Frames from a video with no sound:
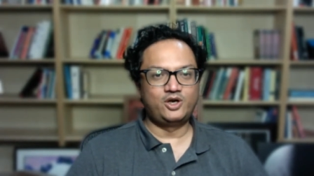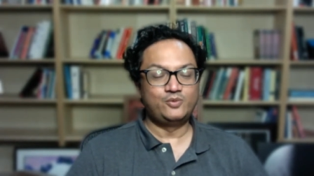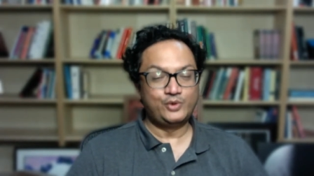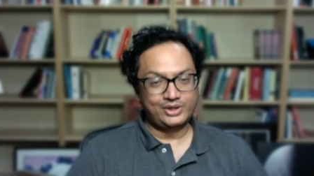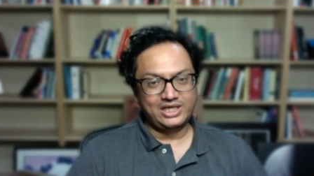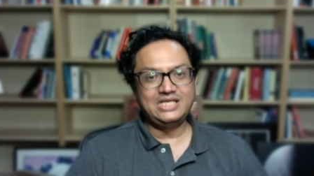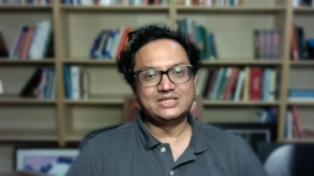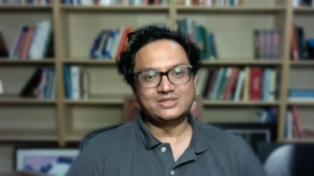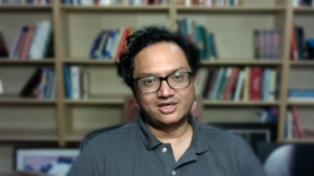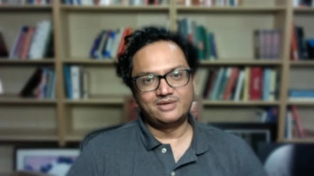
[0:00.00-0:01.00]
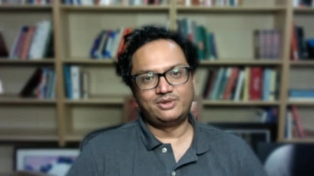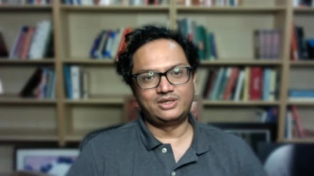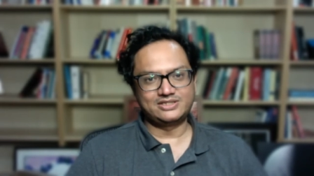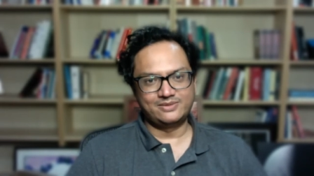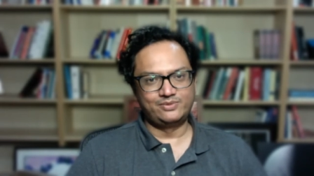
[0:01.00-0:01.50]
or are we really talking about
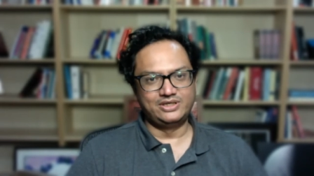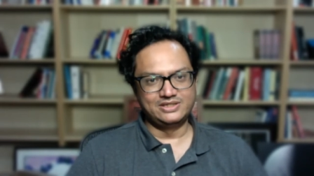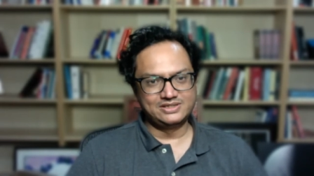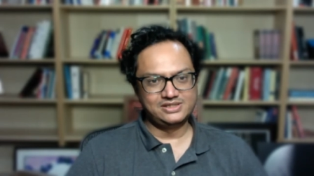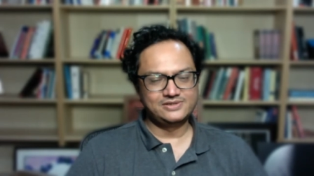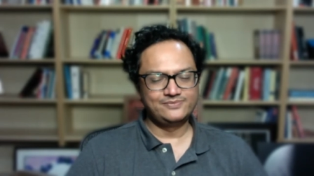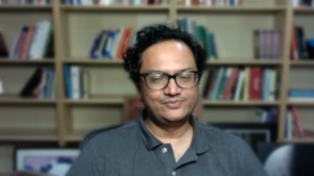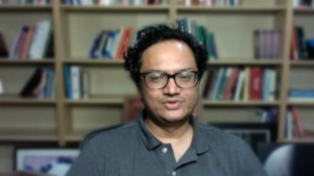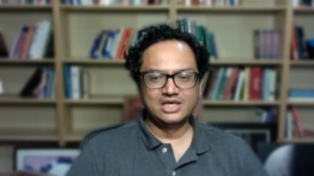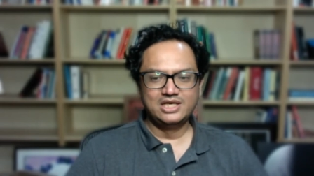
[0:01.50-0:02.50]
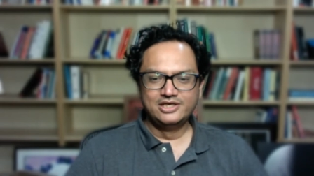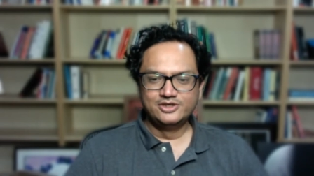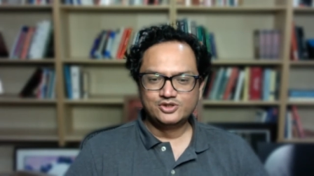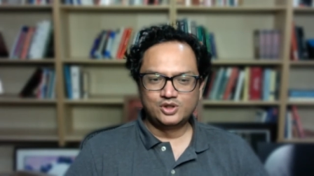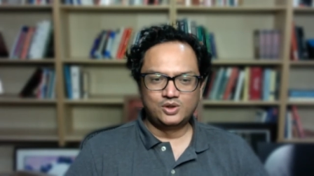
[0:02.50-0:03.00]
a separate disease?
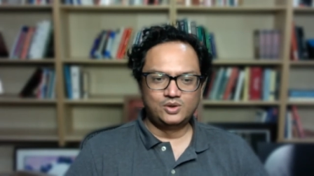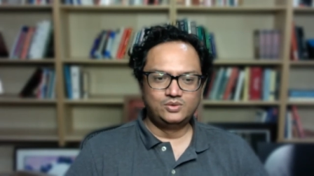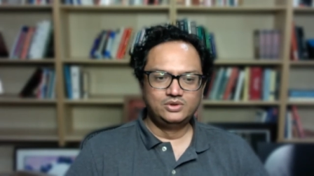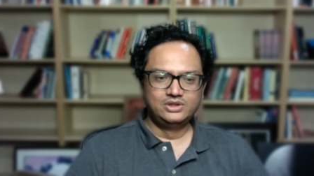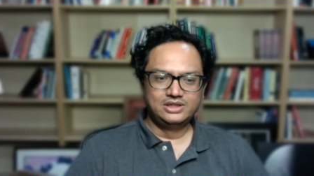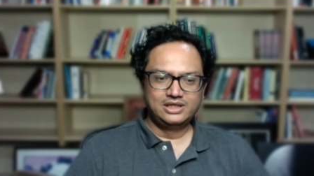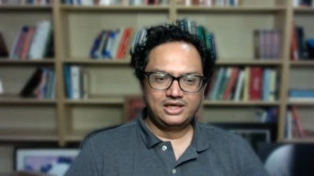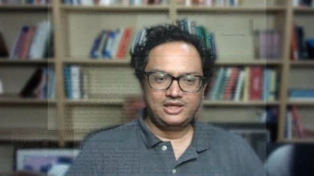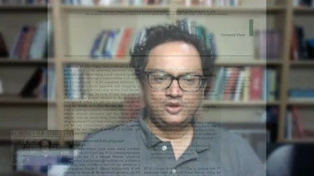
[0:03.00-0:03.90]
So uh,